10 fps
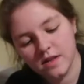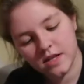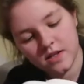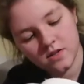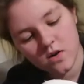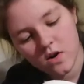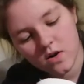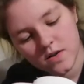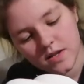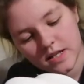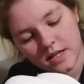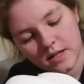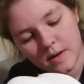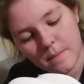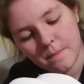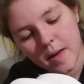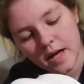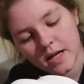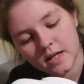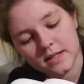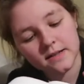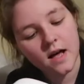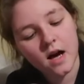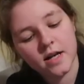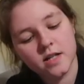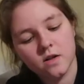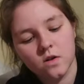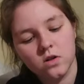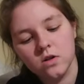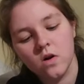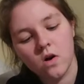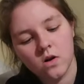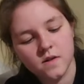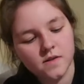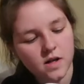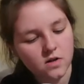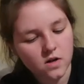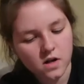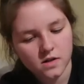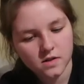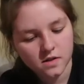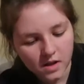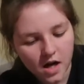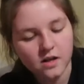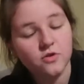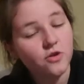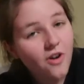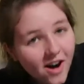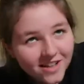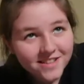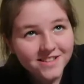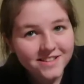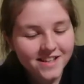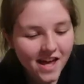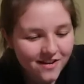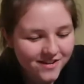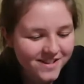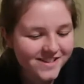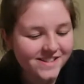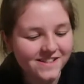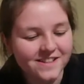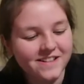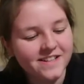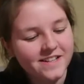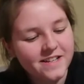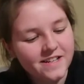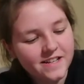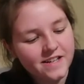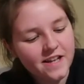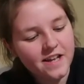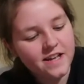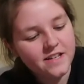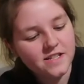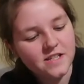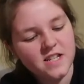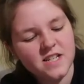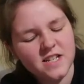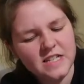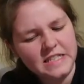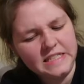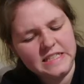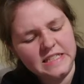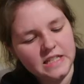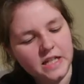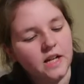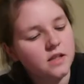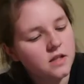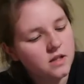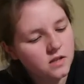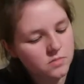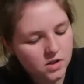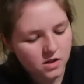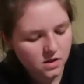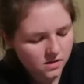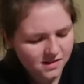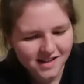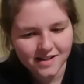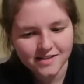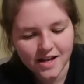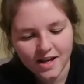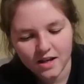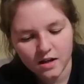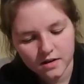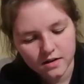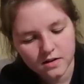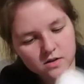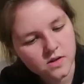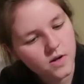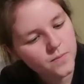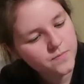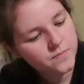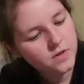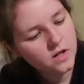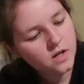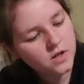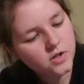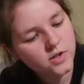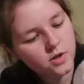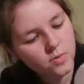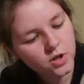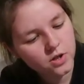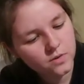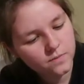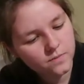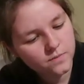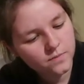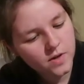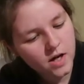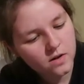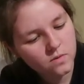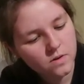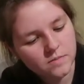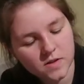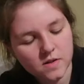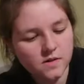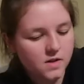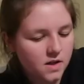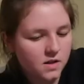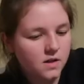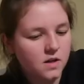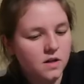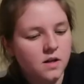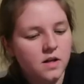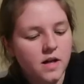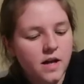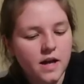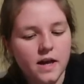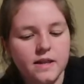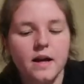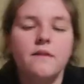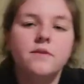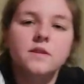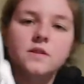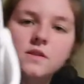These are the Baya lined clogs that Crocs carries, and I got them in like a size 8, I think. So super cute. Yeah, women's size 8. And they have like